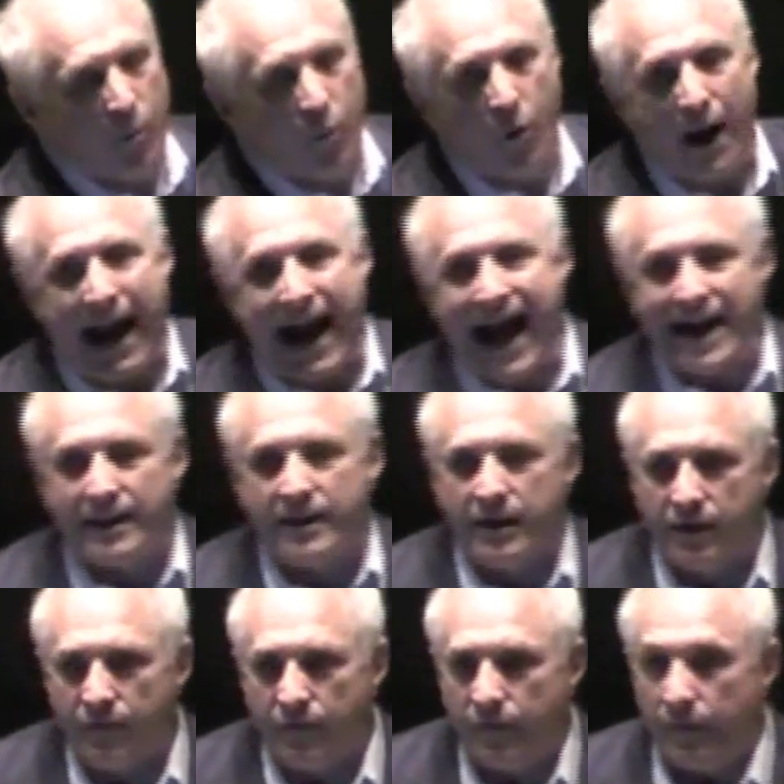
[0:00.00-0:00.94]
are more
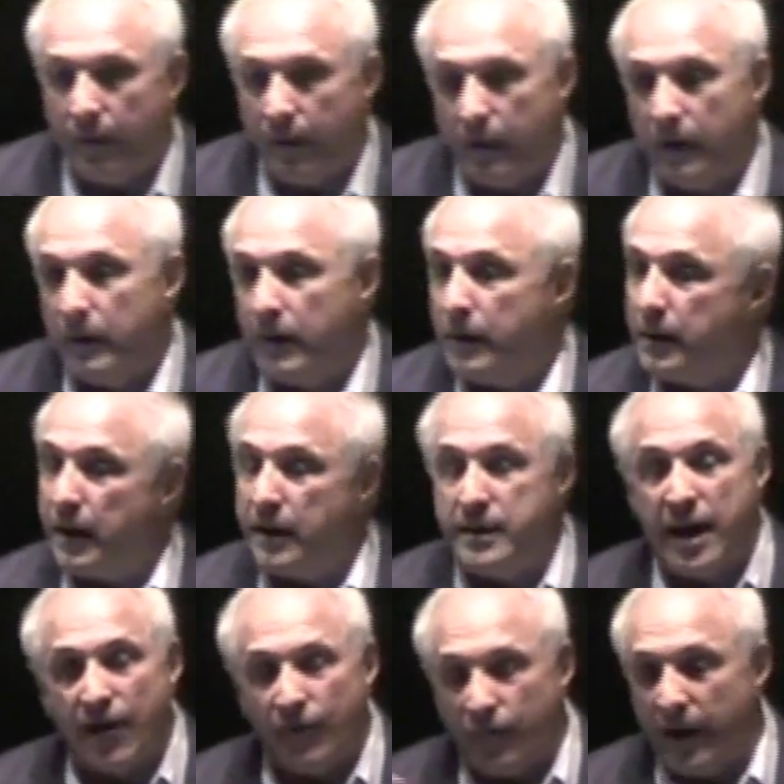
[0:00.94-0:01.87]
active, they
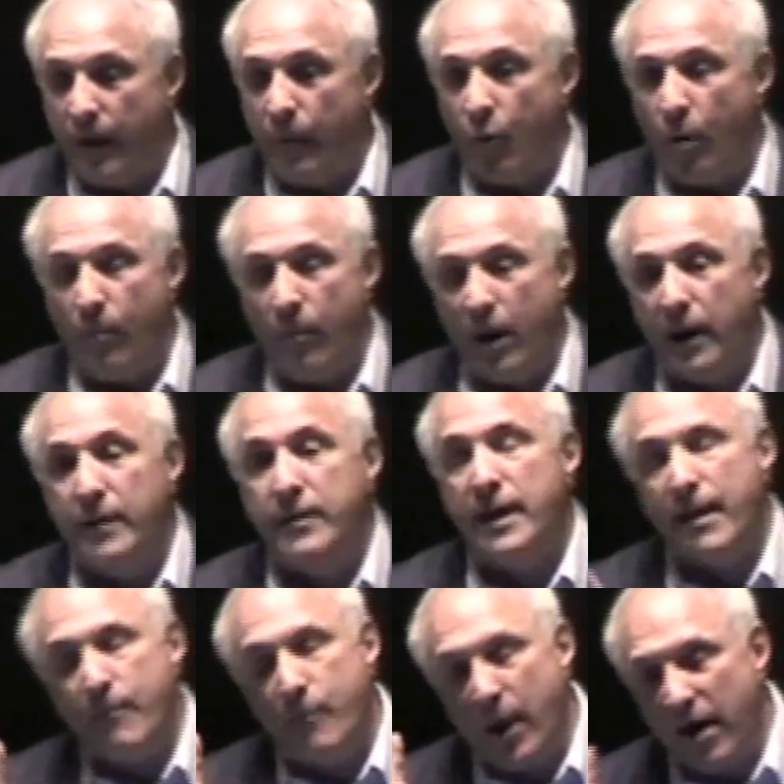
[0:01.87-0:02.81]
definitely have more money,
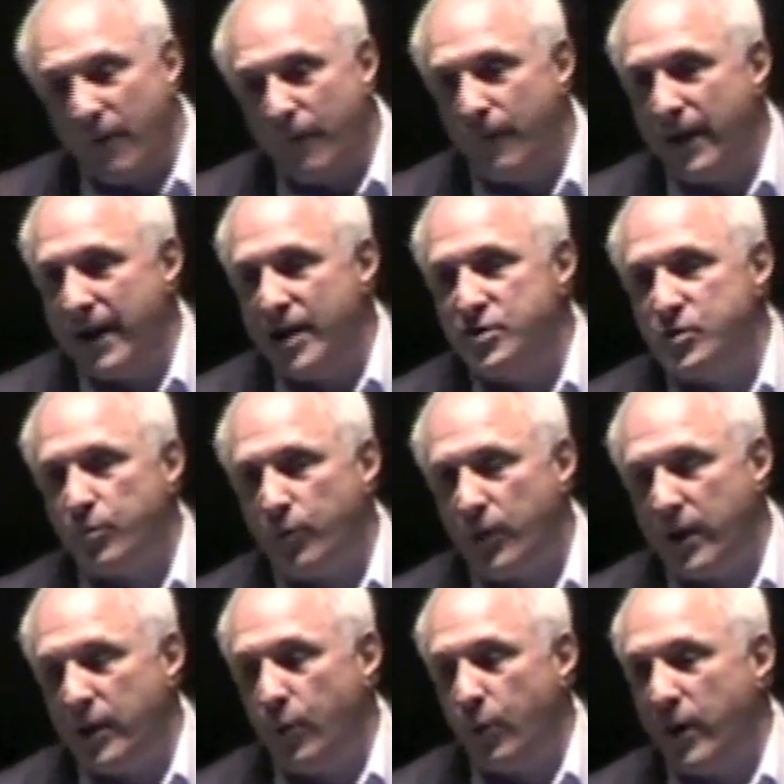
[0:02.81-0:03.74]
they have better financial
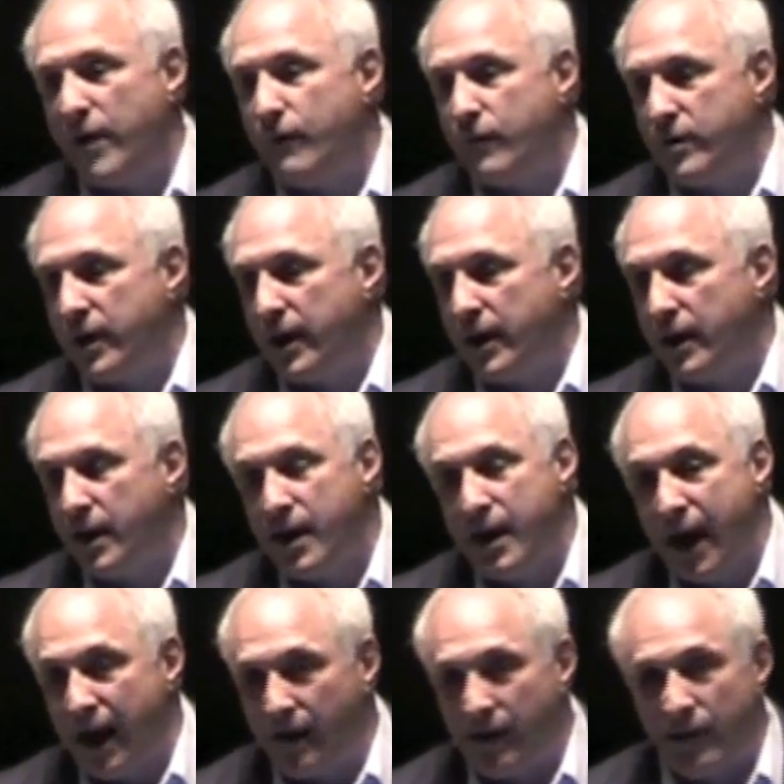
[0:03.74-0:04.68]
plan than we ever did,
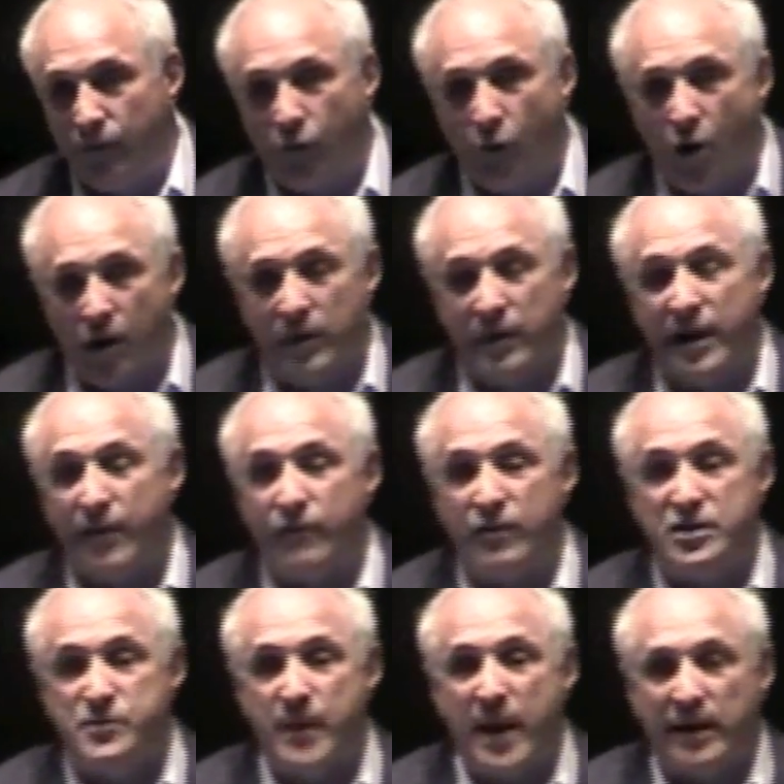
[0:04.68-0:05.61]
and live longer than
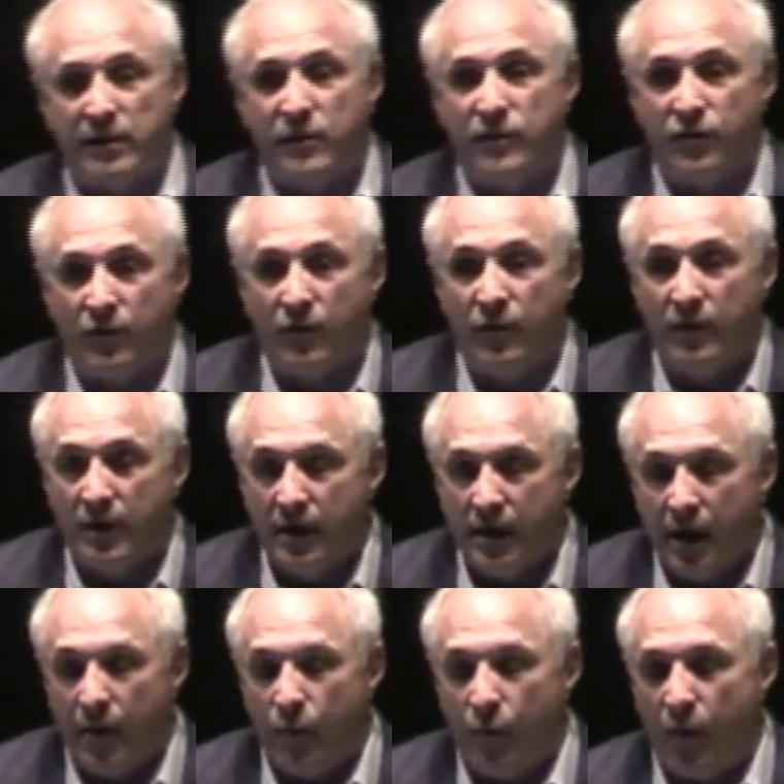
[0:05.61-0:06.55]
ever expected to,
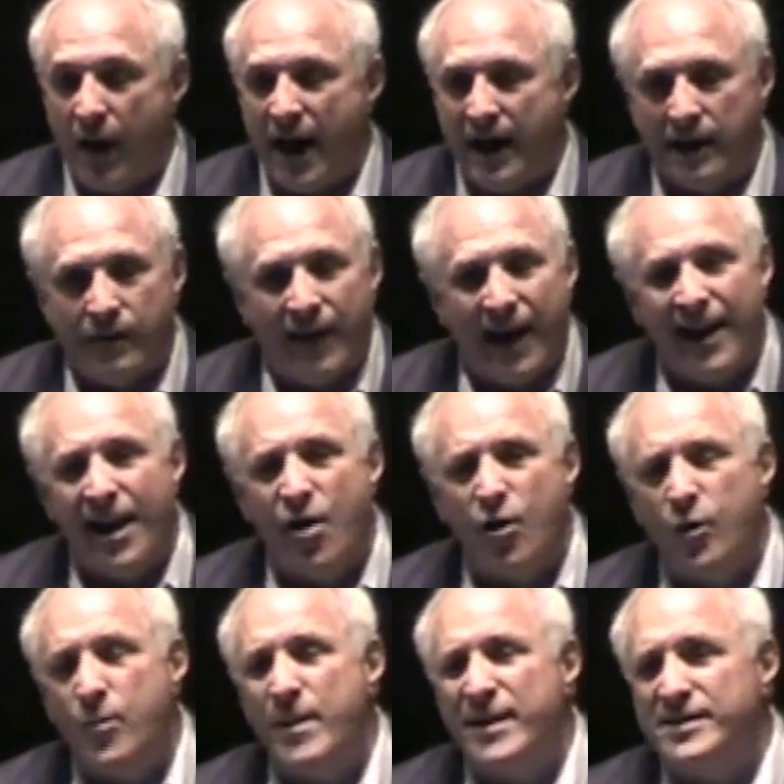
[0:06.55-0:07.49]
and more active. How the hell
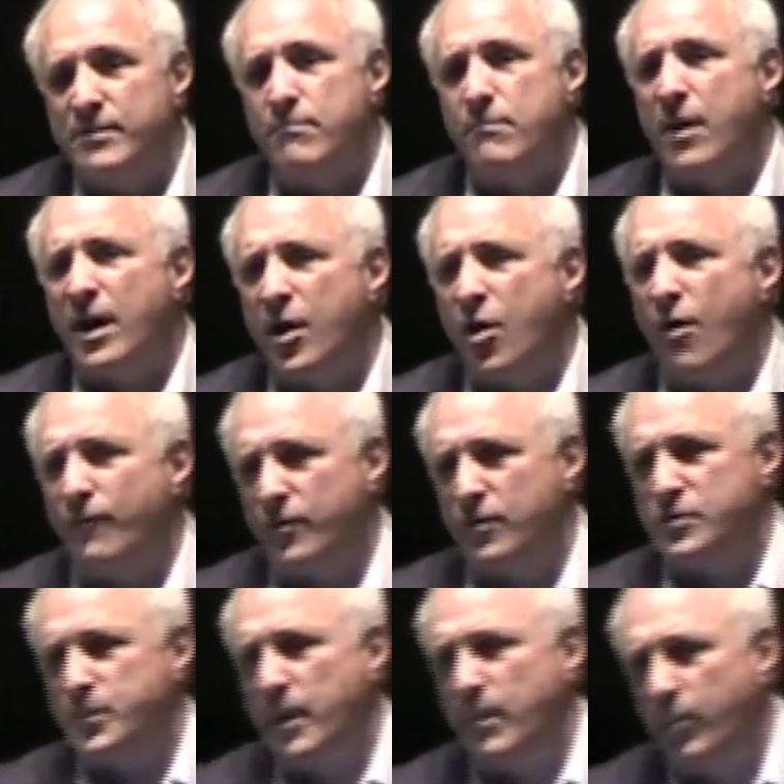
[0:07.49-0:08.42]
can we make some money off
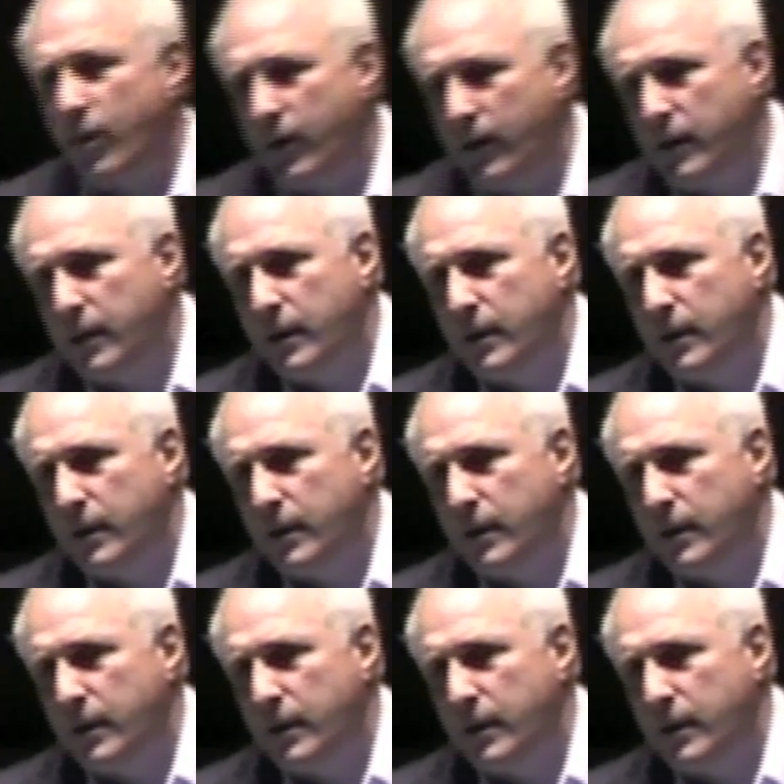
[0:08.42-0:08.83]
those people?